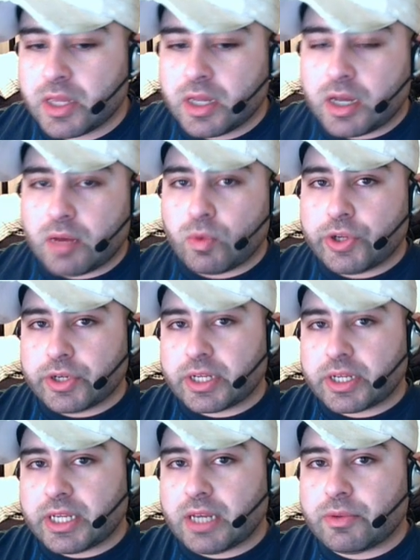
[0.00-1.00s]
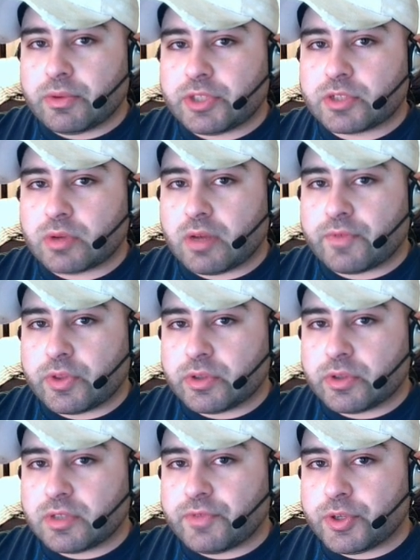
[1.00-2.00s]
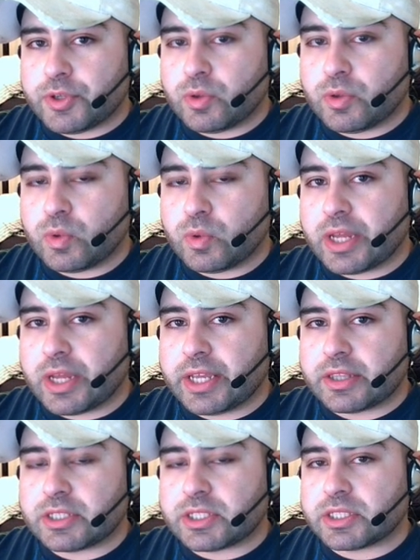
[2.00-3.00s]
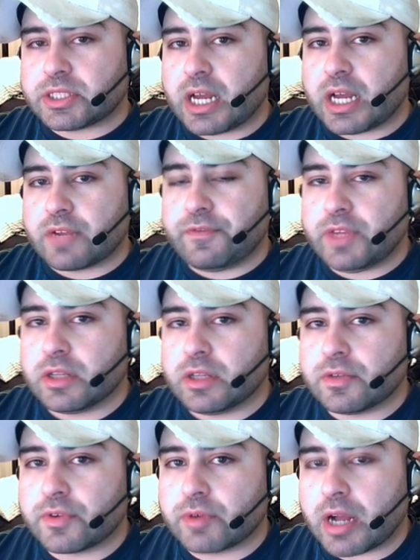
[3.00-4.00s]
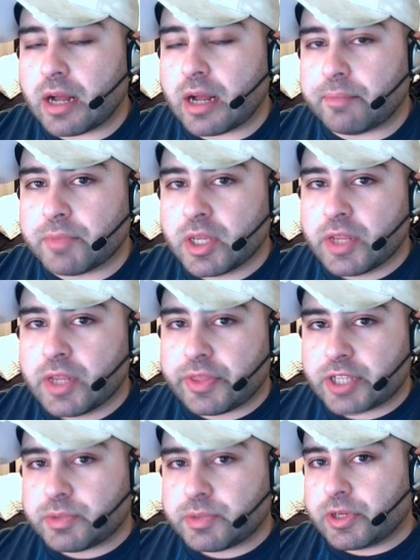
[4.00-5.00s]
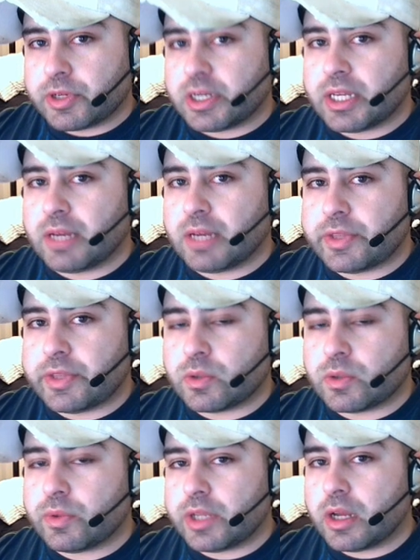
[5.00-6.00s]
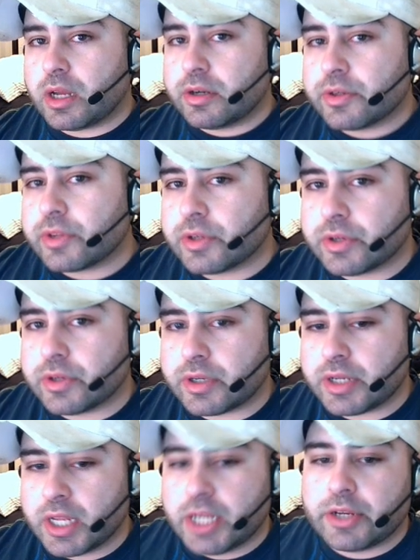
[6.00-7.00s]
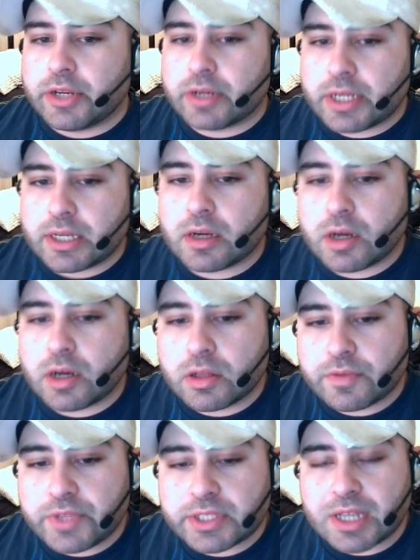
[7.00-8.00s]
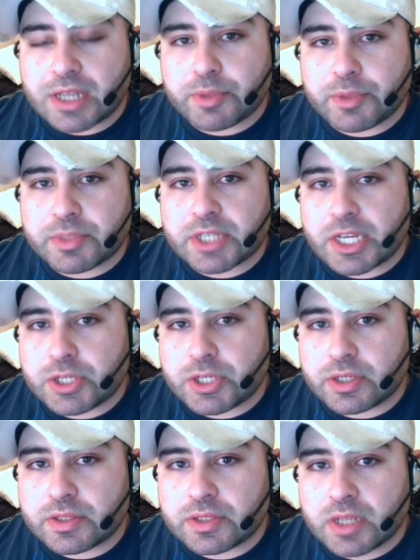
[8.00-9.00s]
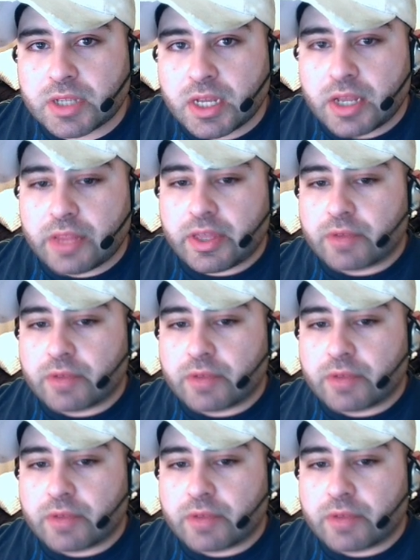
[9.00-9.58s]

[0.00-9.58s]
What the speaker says: What you're going to get with this ROM, for those of you who like the stock feel of a ROM, that's what you're going to get with this. Only under the hood, you're going to get all of these optimizations that